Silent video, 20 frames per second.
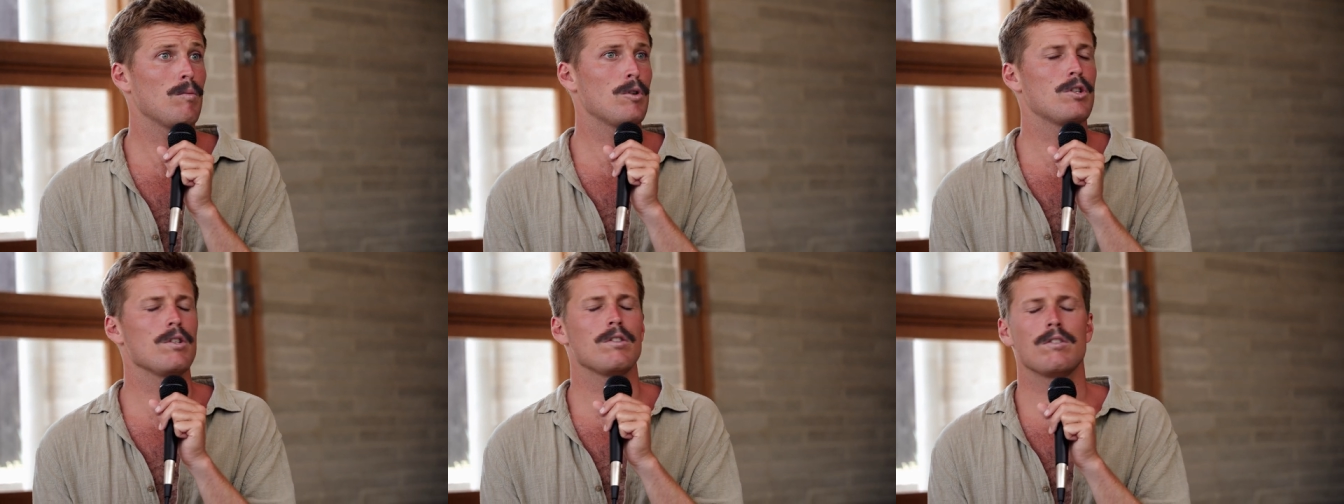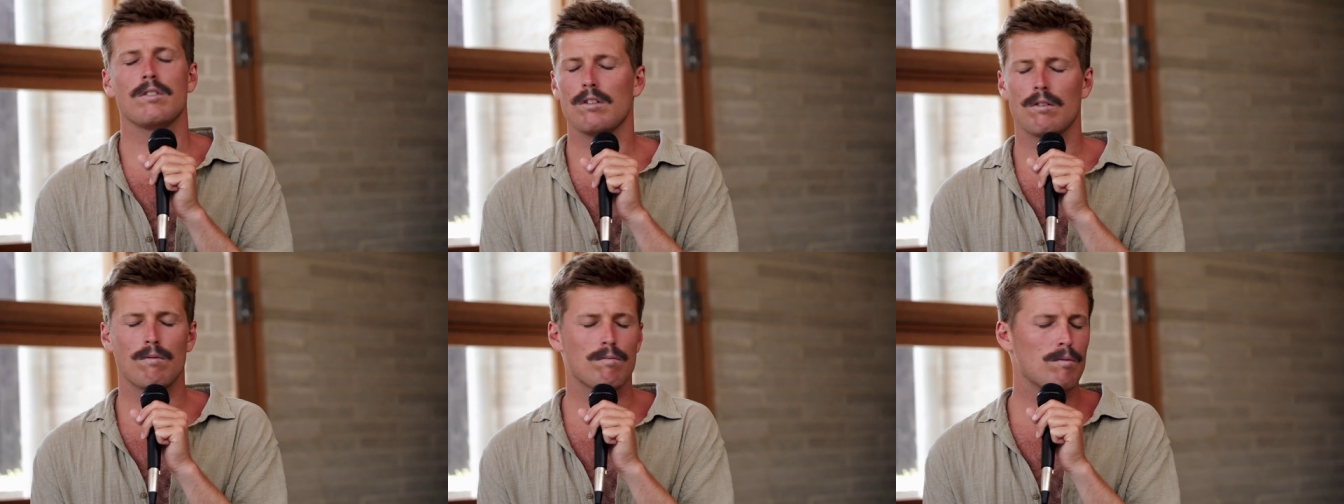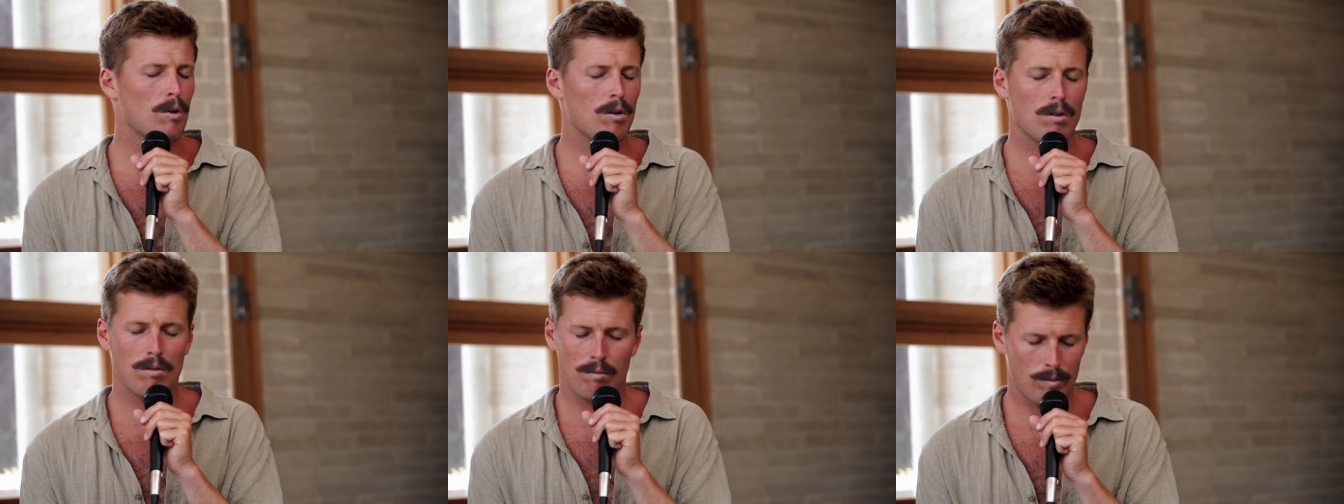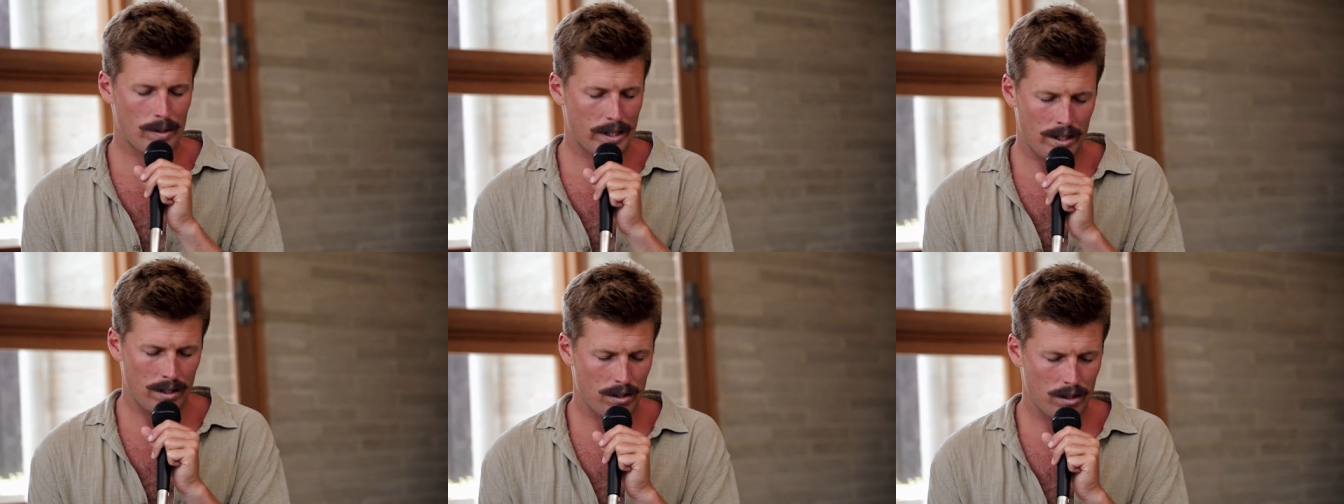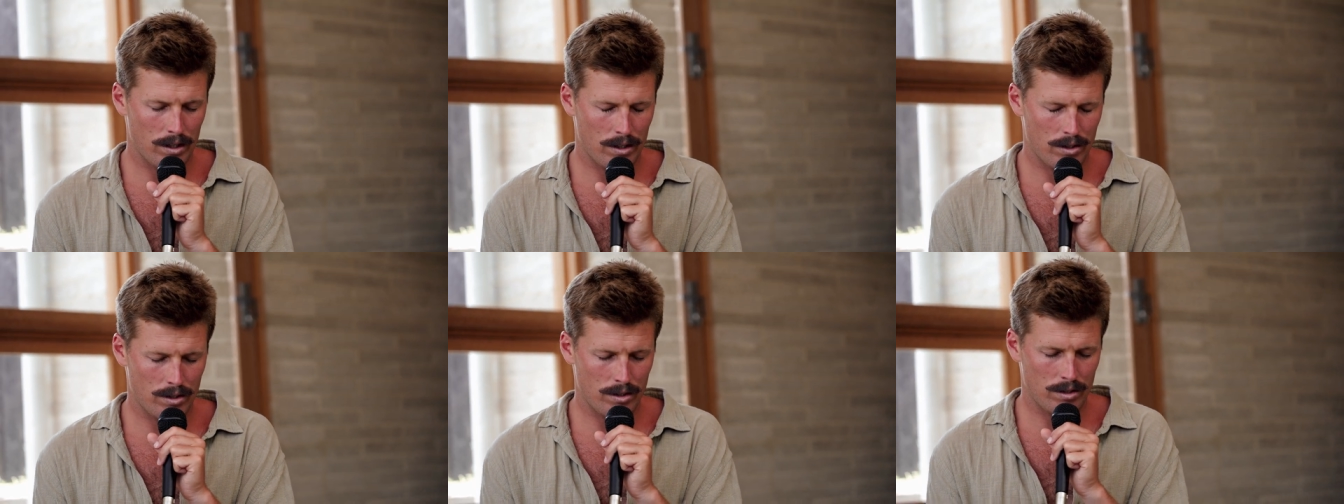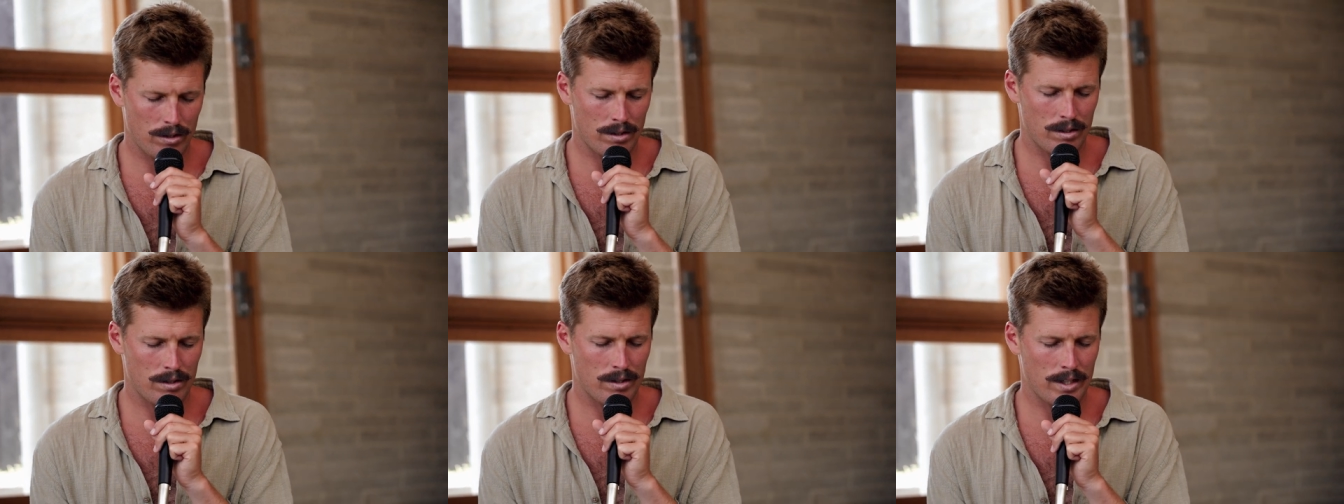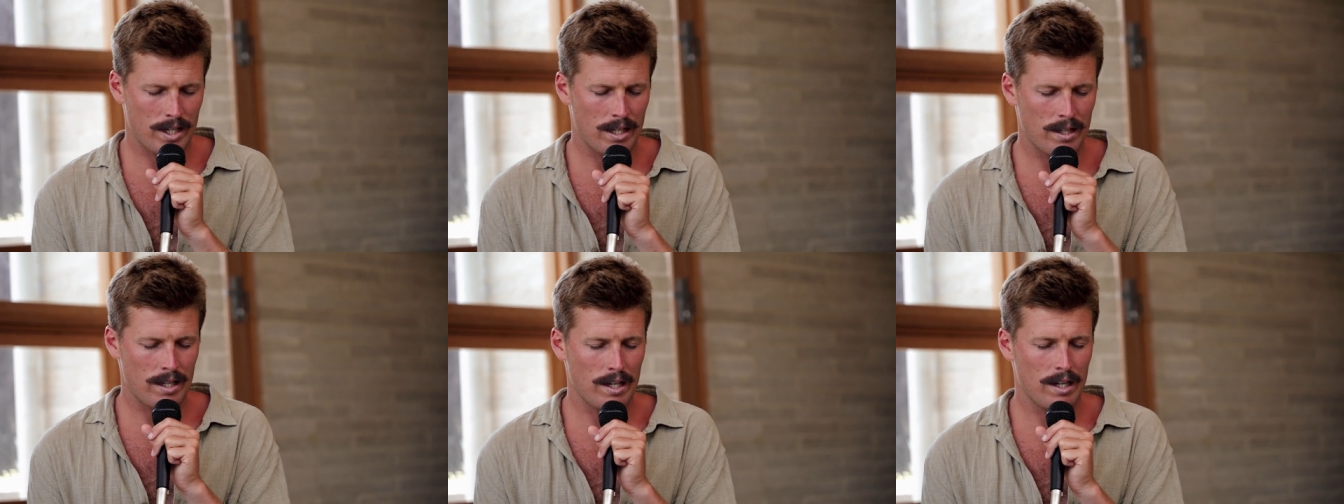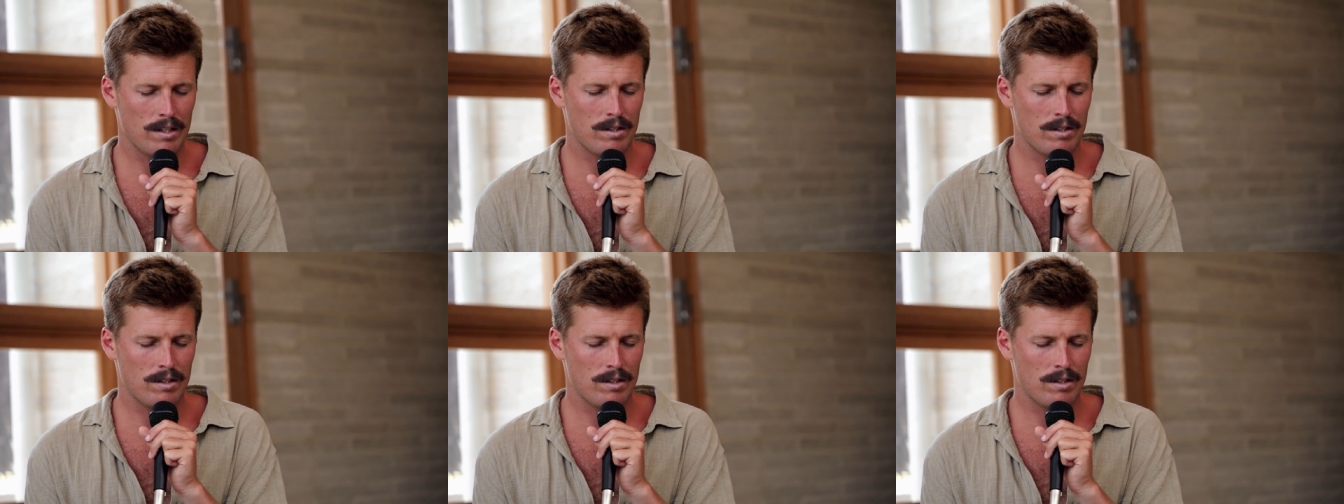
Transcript: which isn't the wrong way it's just to say that